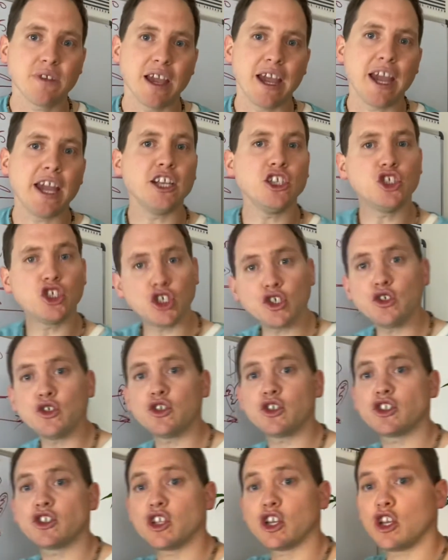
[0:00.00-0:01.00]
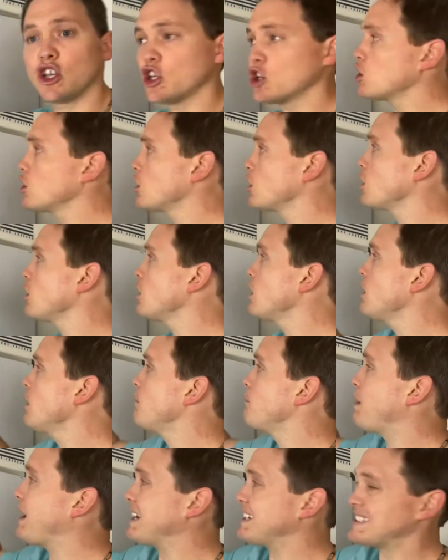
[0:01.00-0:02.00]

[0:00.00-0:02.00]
and choose to learn by